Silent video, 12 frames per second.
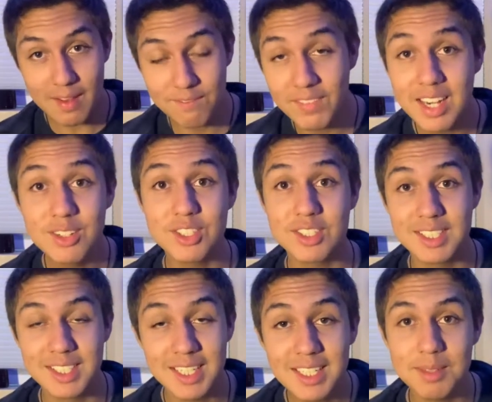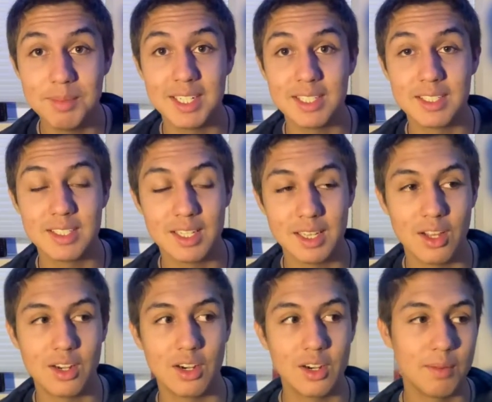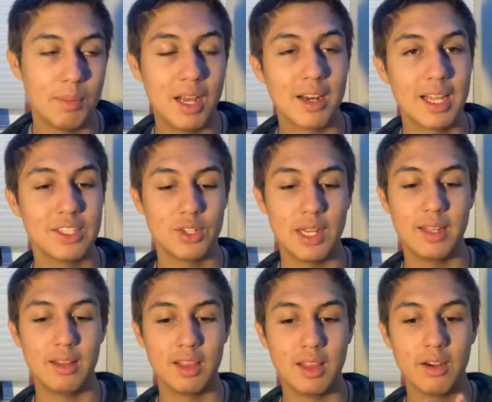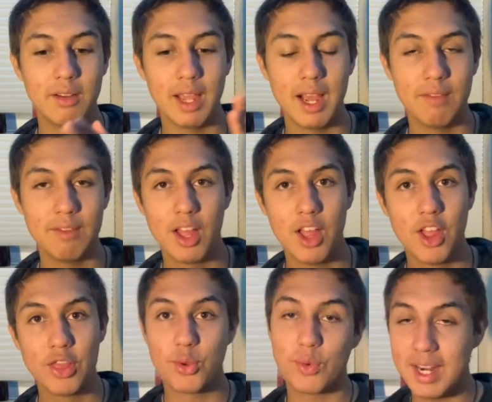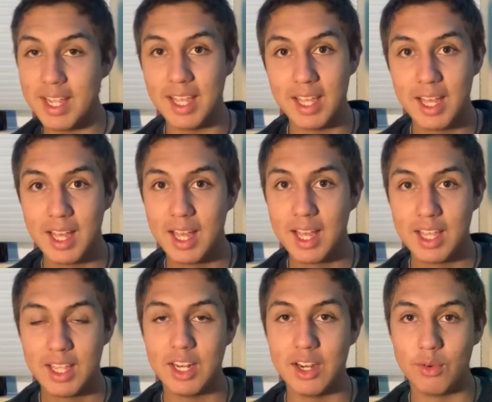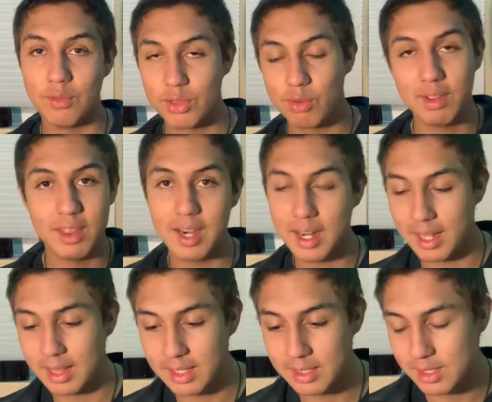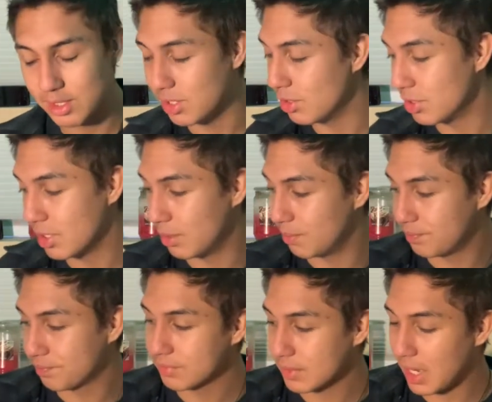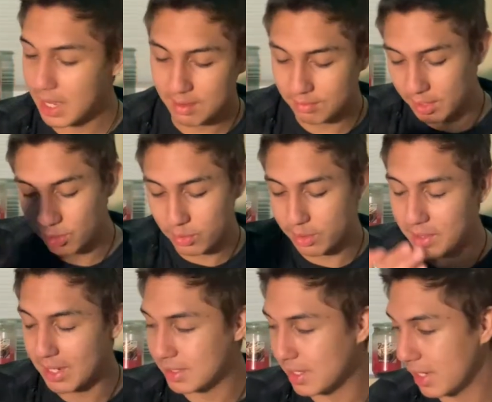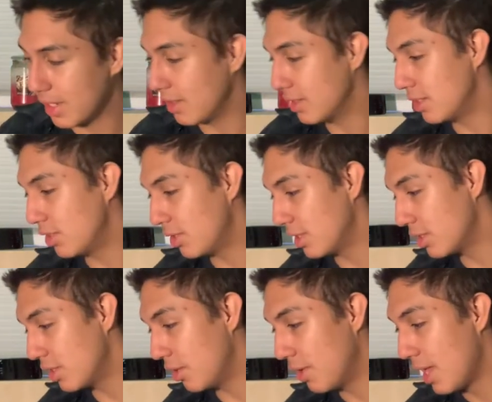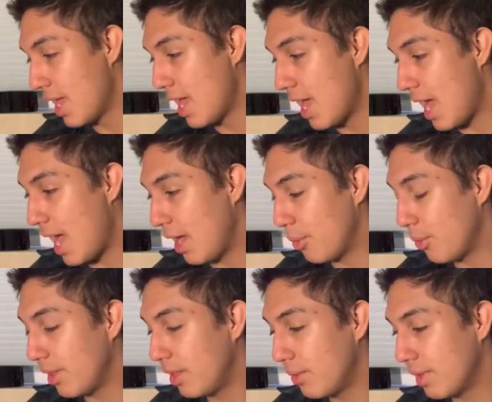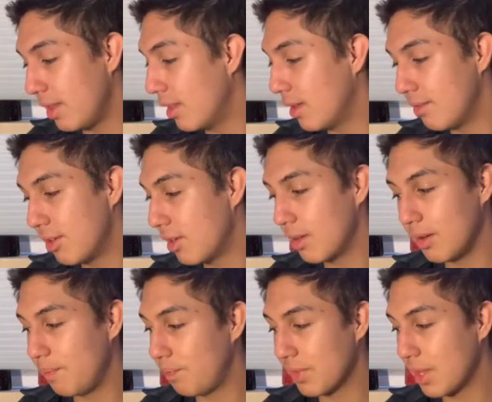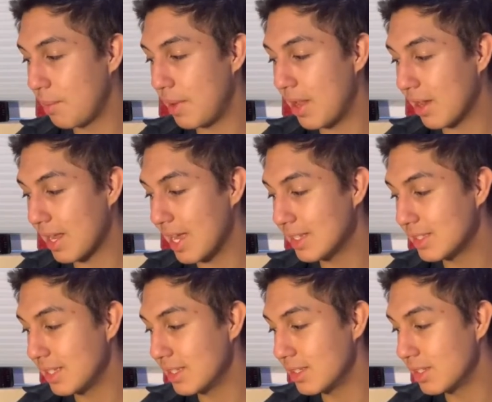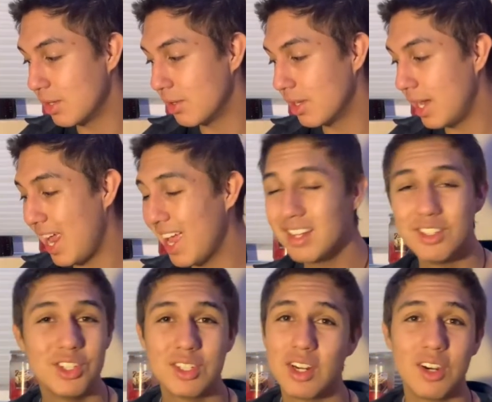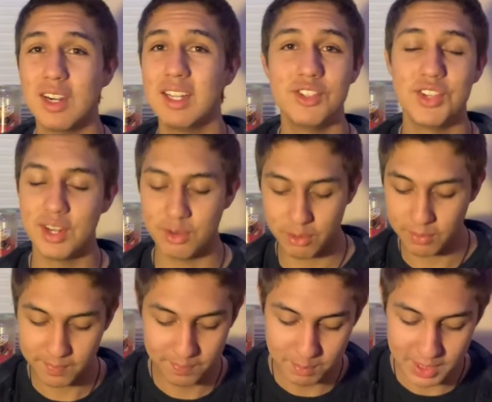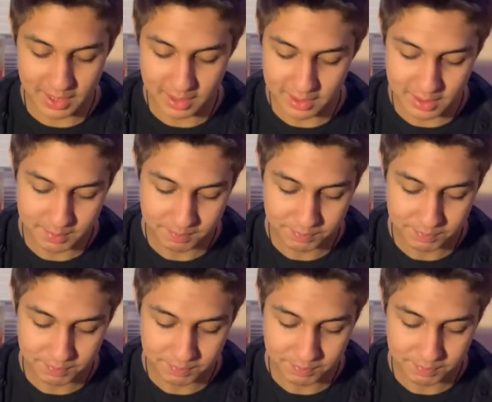videos are 60 minutes long, her podcast, so I literally have three that I listen to. So I have like 3 rides that I can listen to it. So I really, really love her podcast. It's so good. And just her in general, because